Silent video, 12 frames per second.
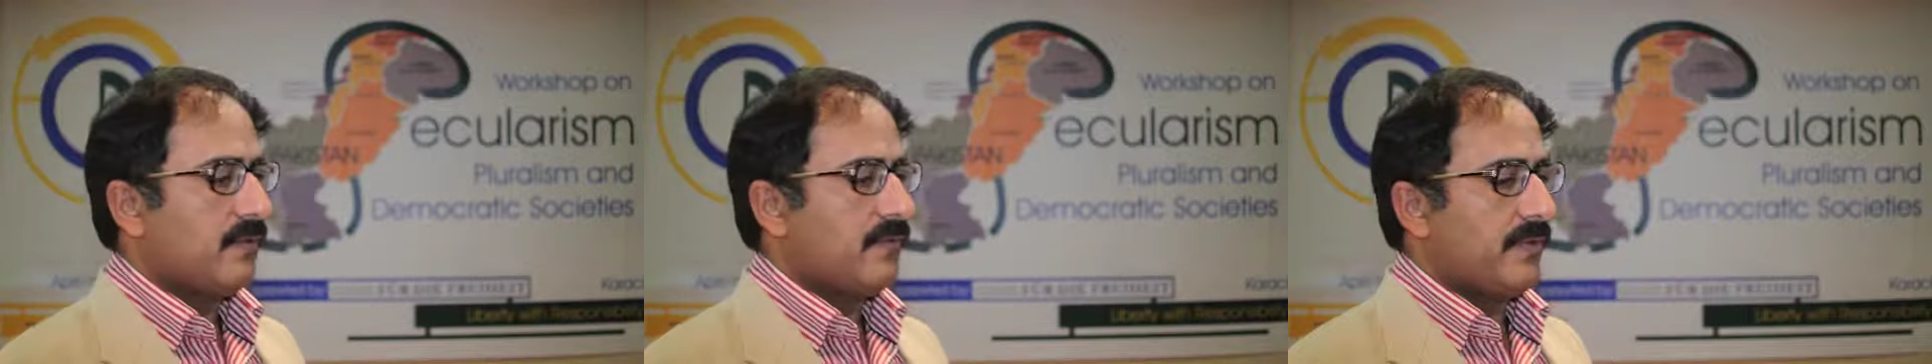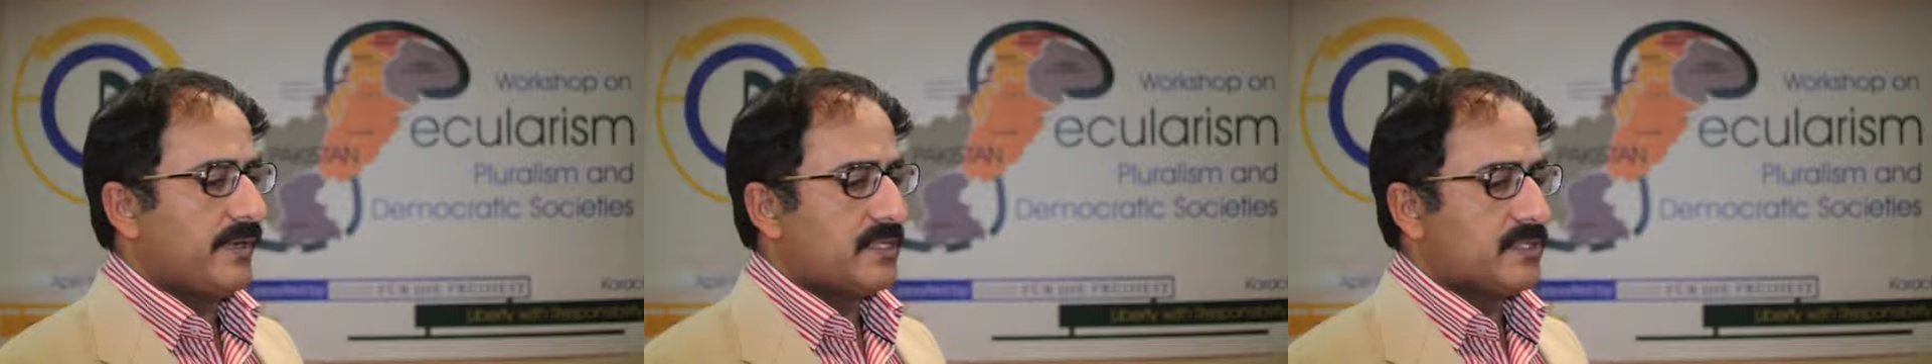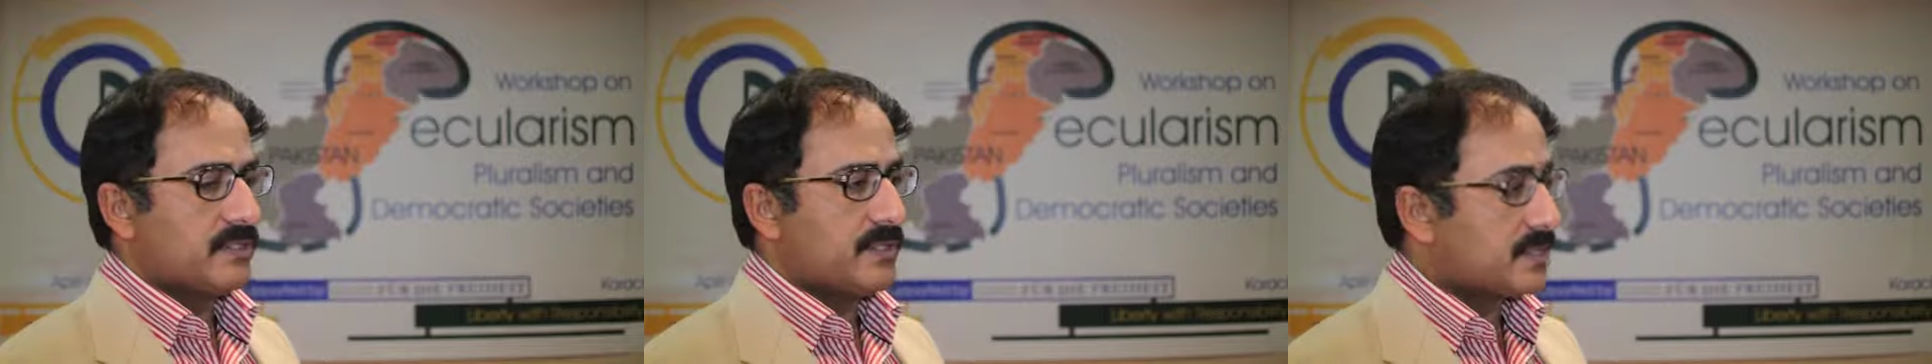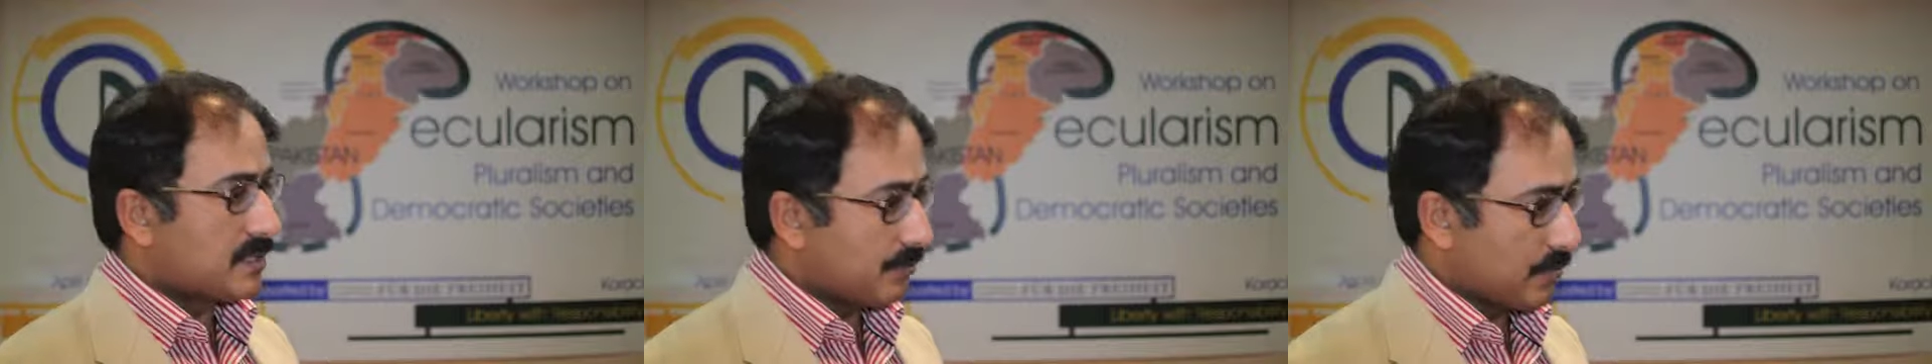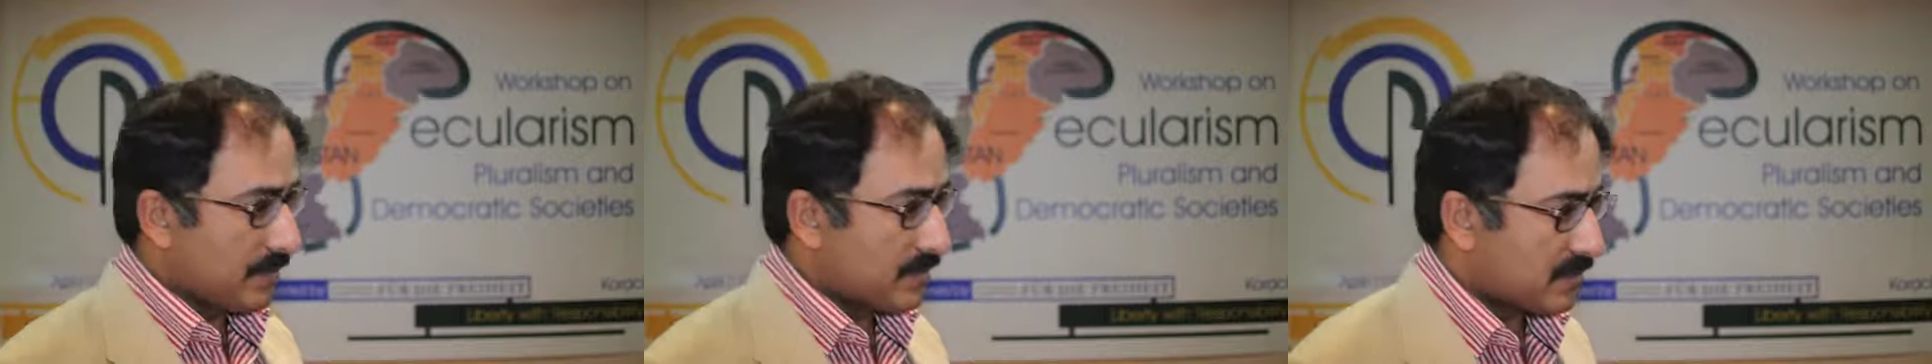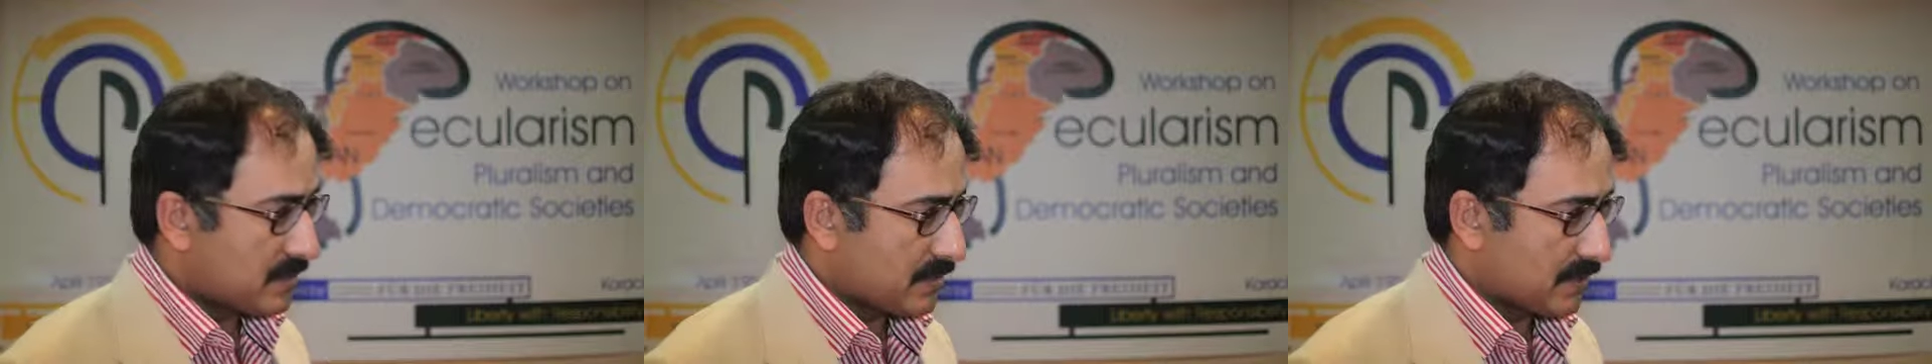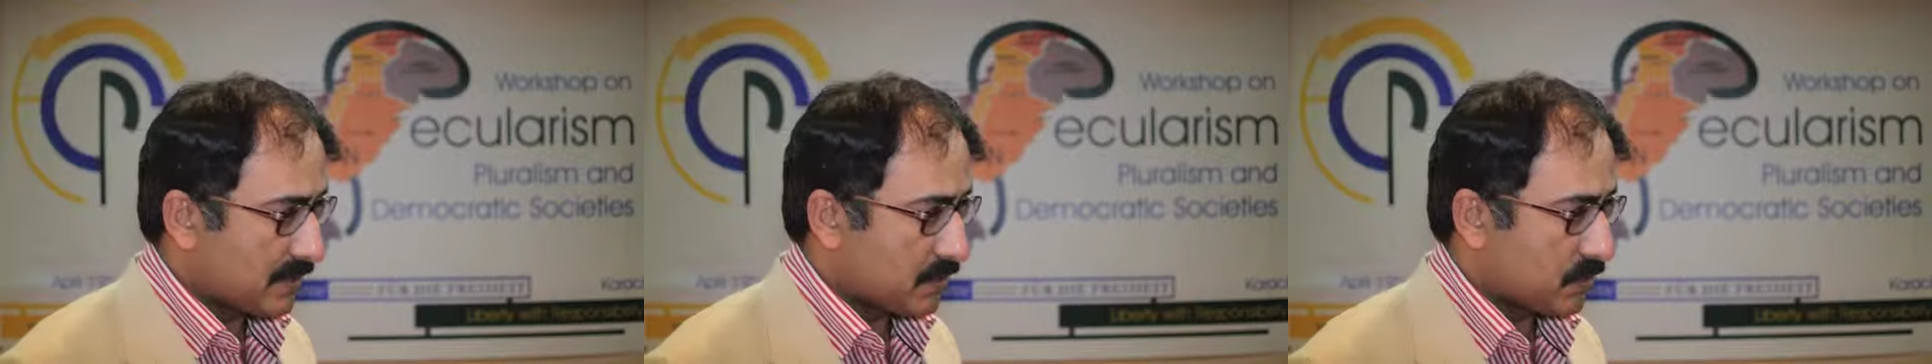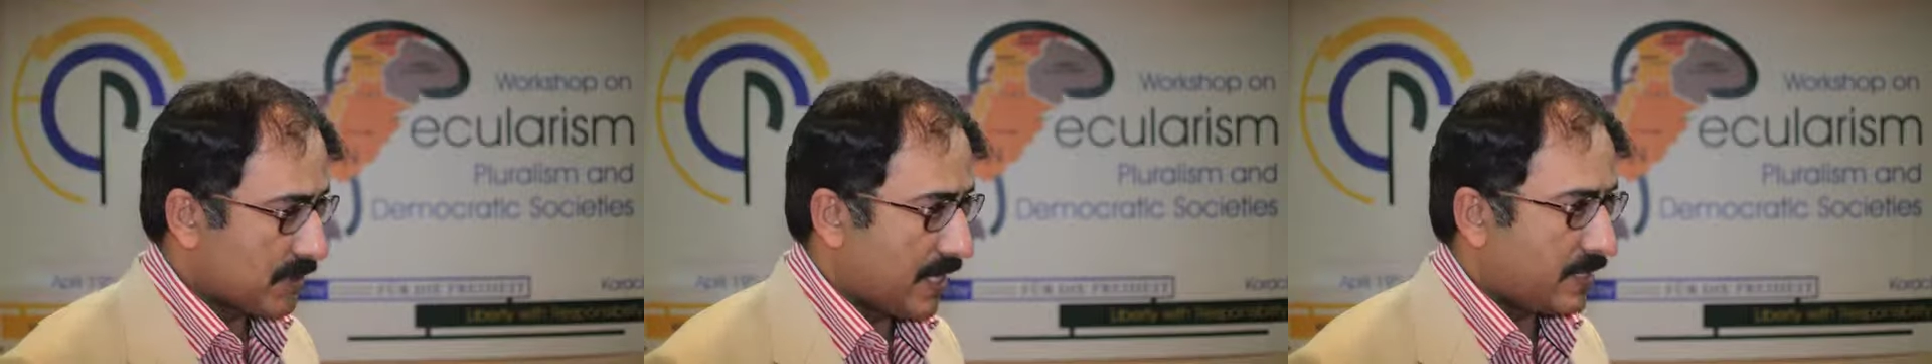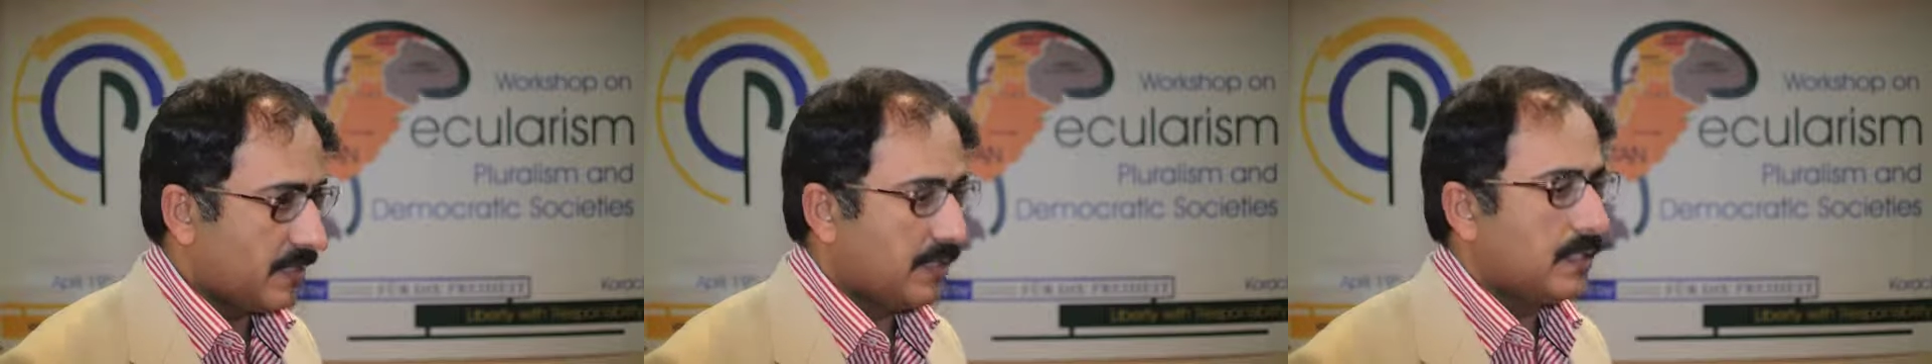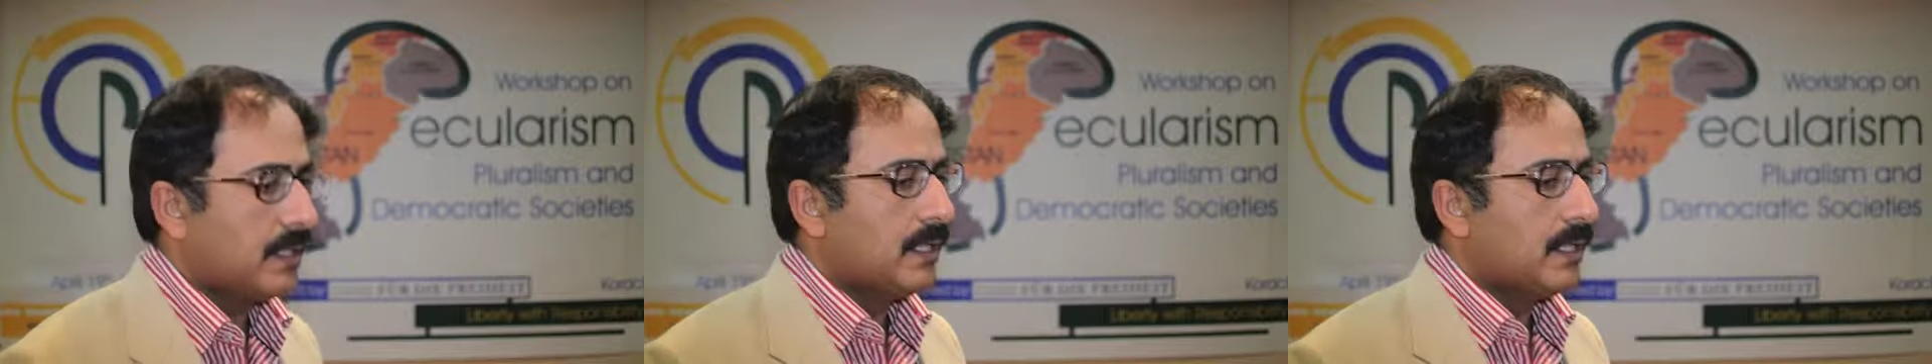various disciplines in society.